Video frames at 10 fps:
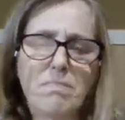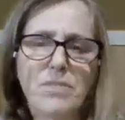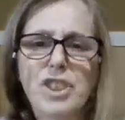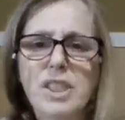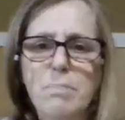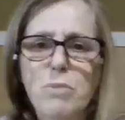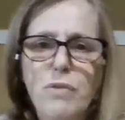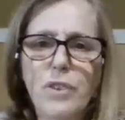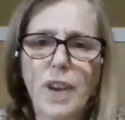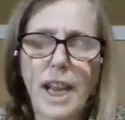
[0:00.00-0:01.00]
just
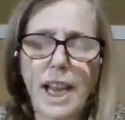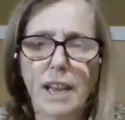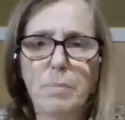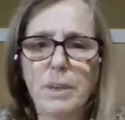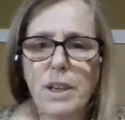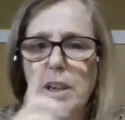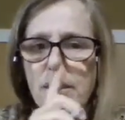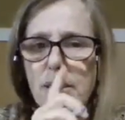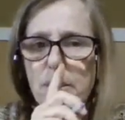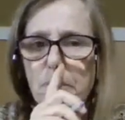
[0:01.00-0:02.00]
move your hand,
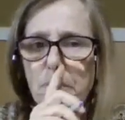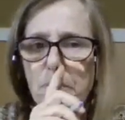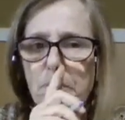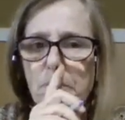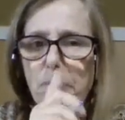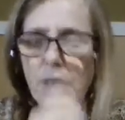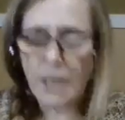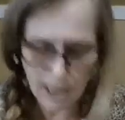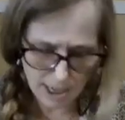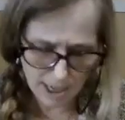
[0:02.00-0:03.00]
because
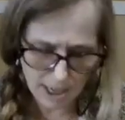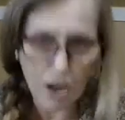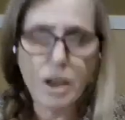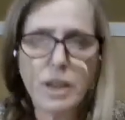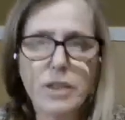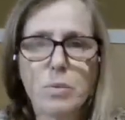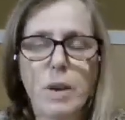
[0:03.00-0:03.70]
the Artist